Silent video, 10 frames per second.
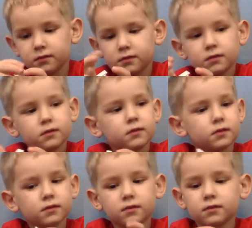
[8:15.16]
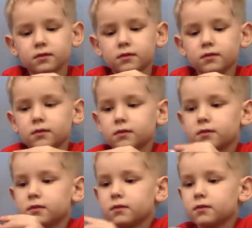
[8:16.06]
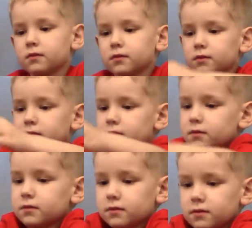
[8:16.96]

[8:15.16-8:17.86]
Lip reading: Nothing is said.